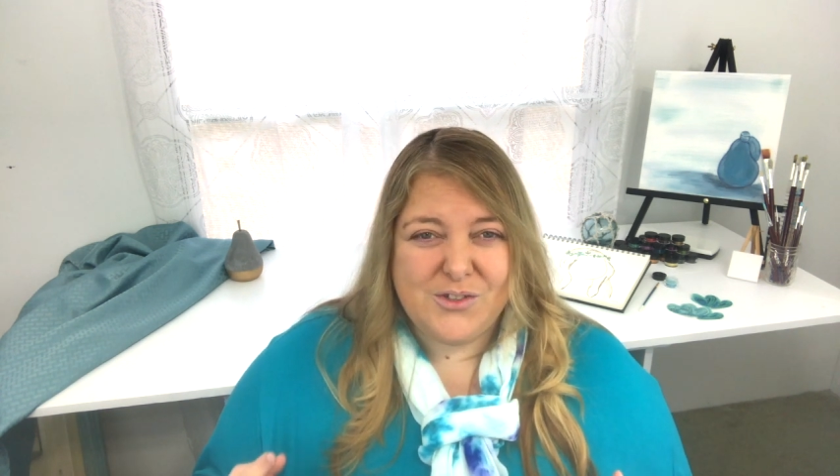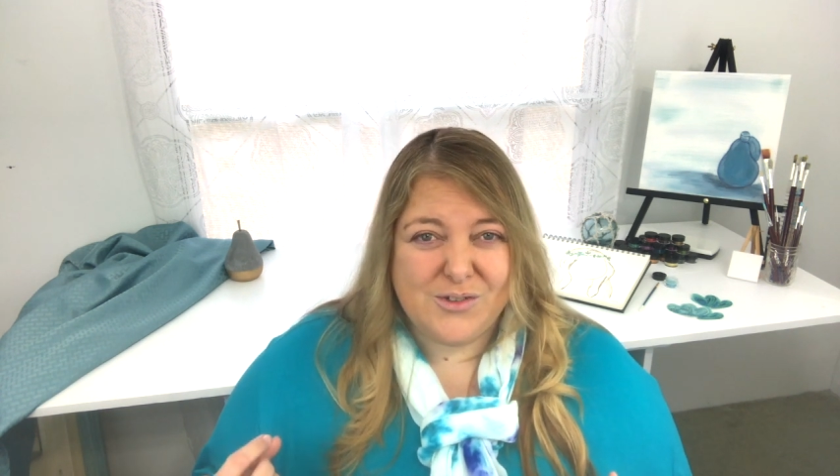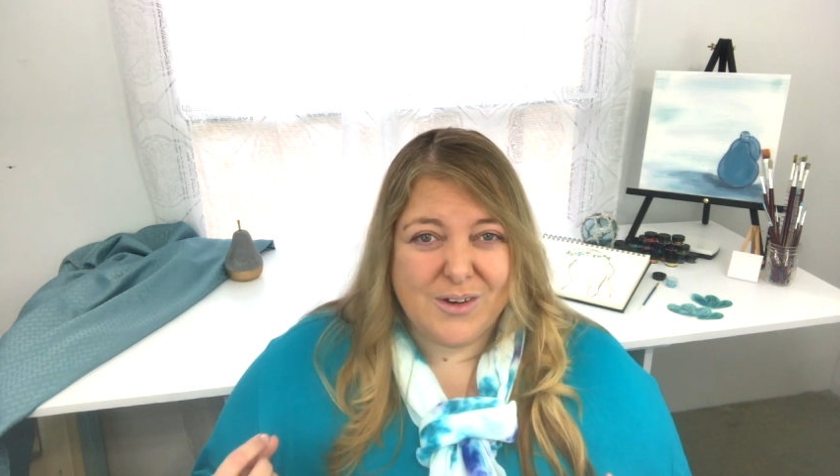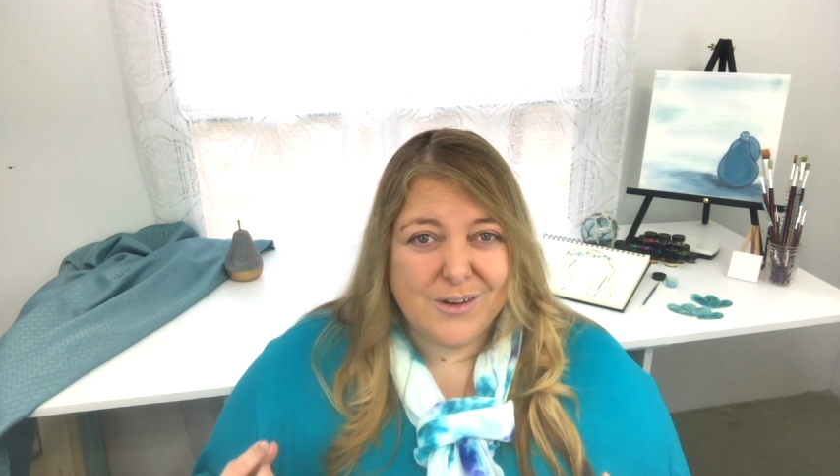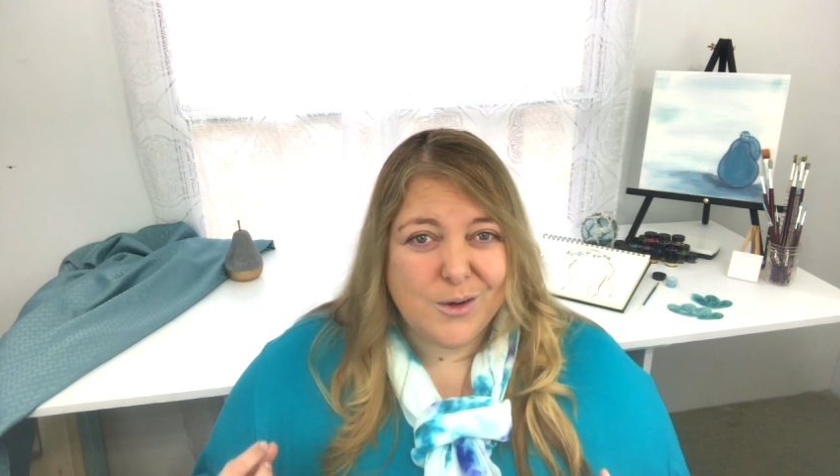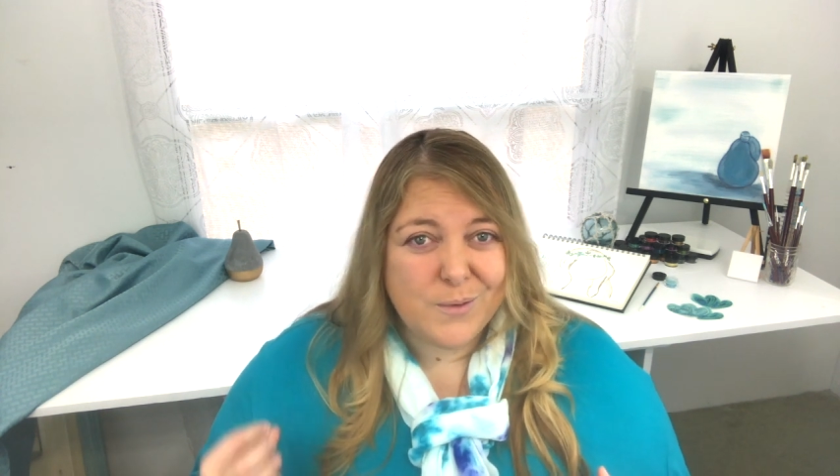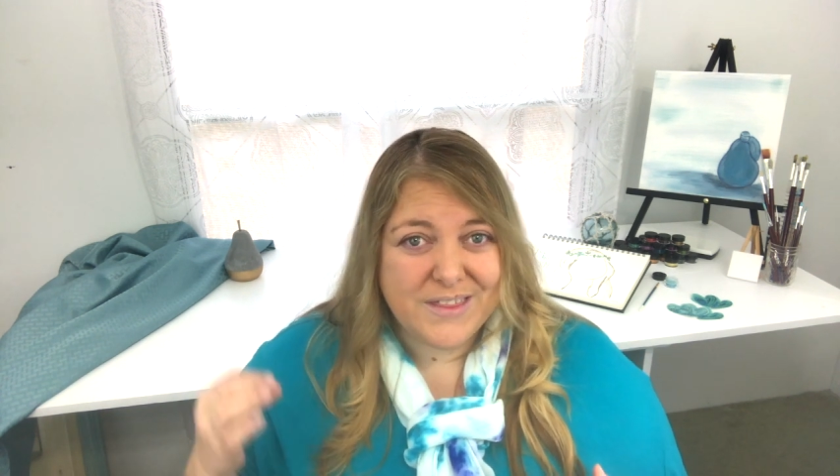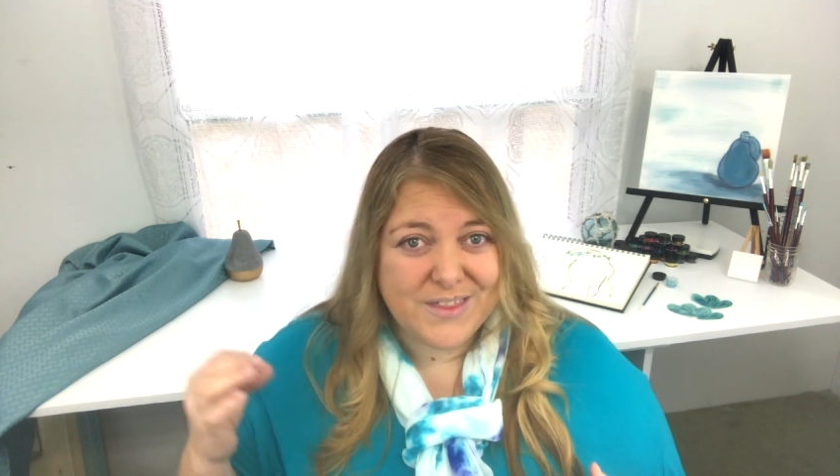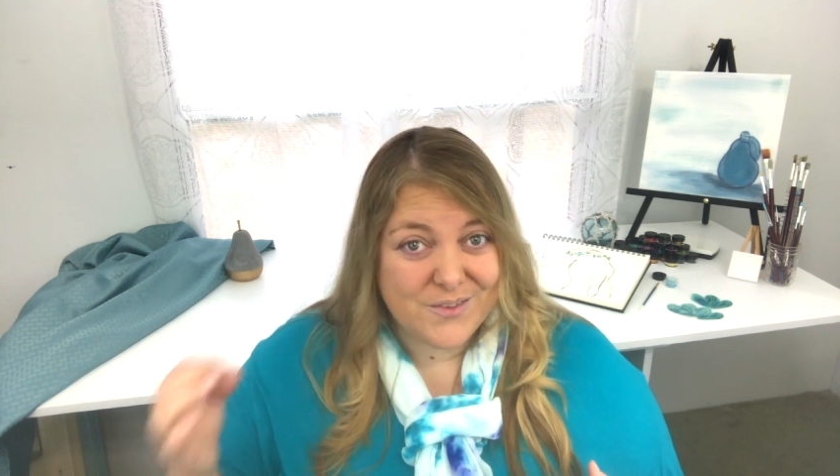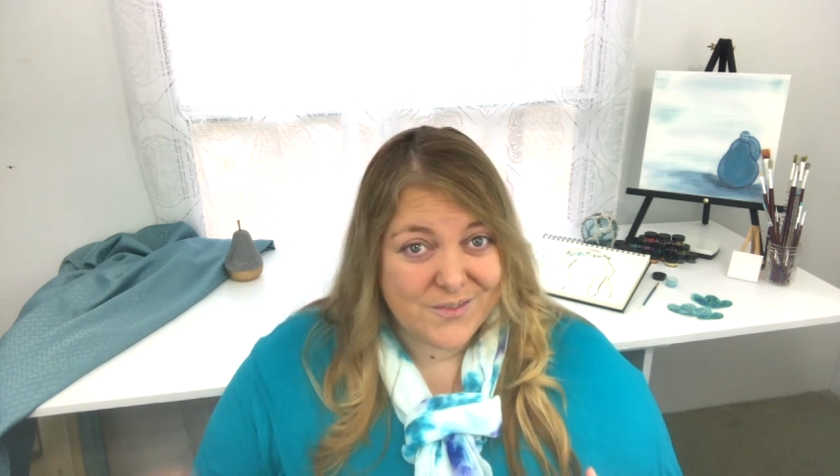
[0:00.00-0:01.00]
struggle
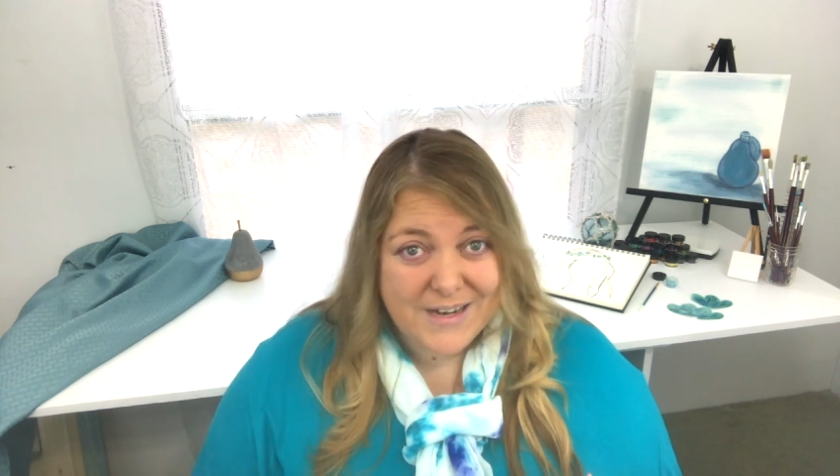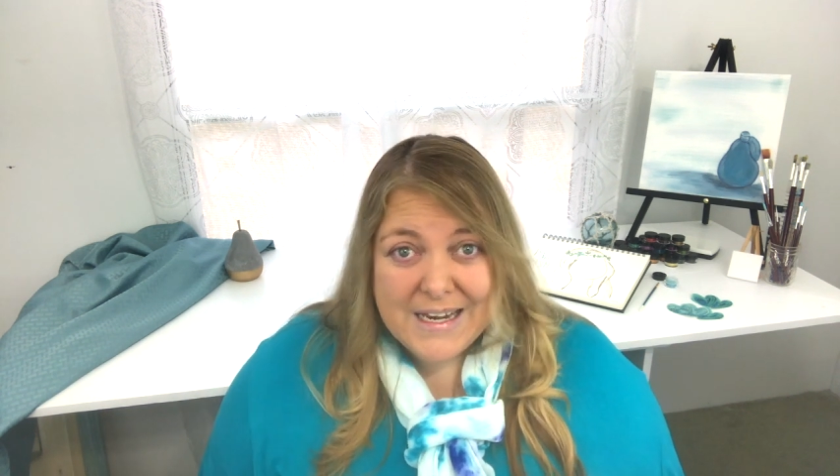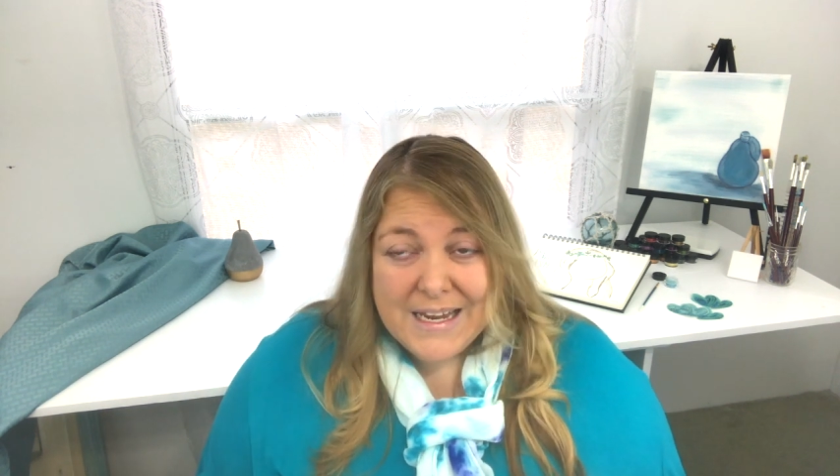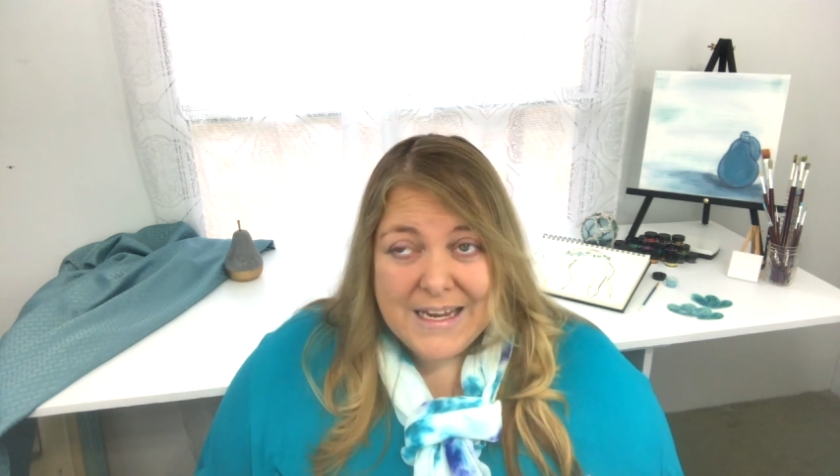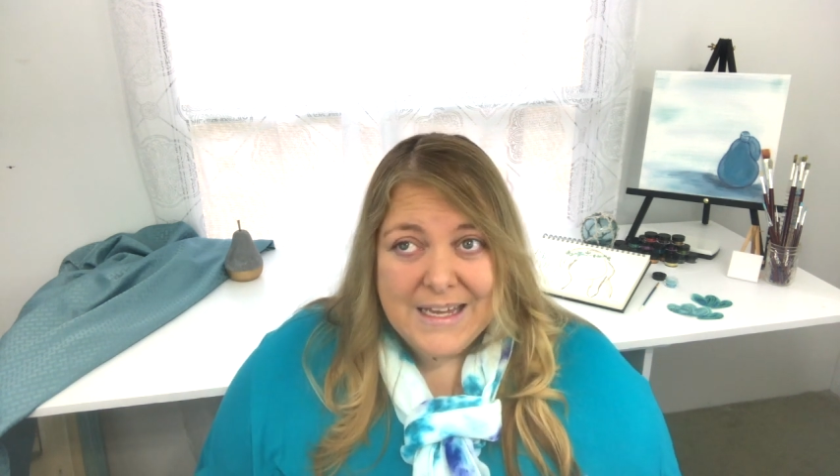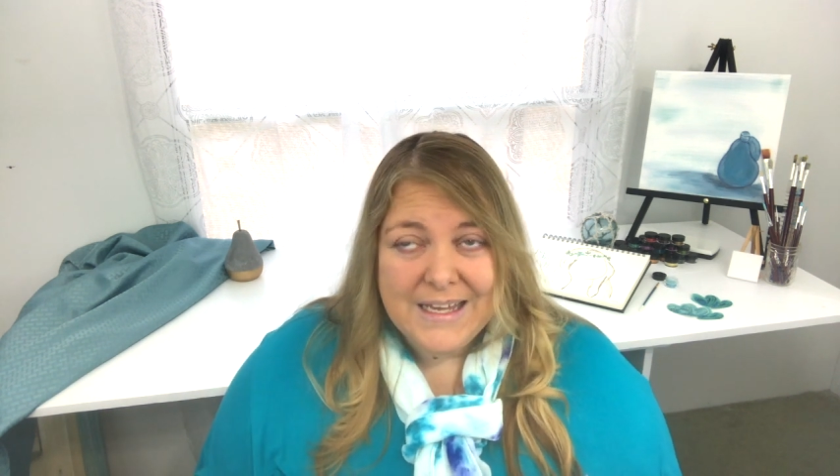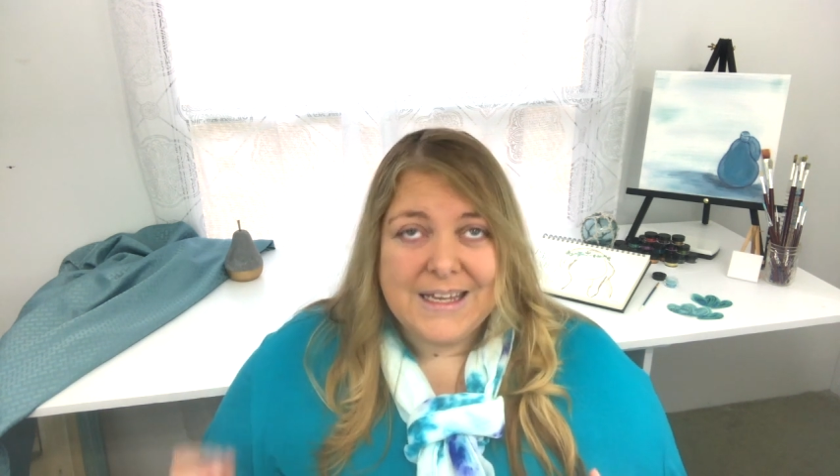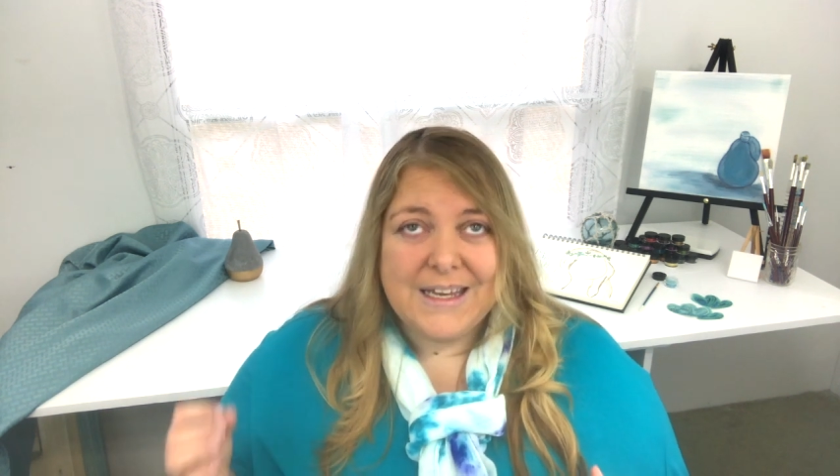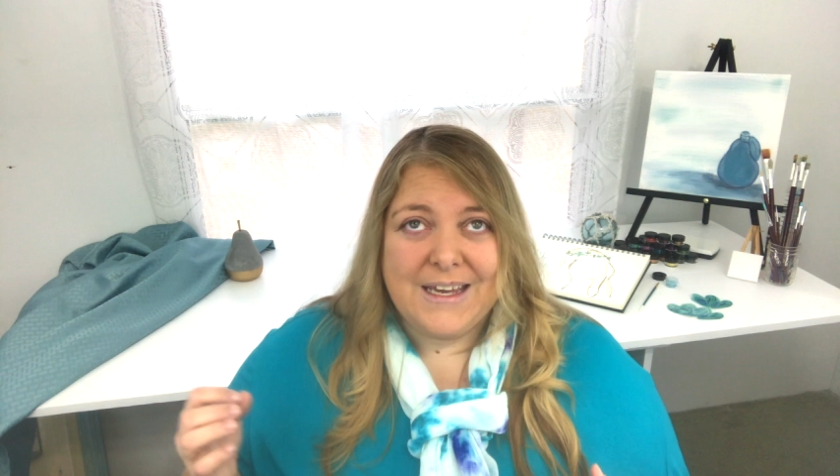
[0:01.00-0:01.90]
with reading,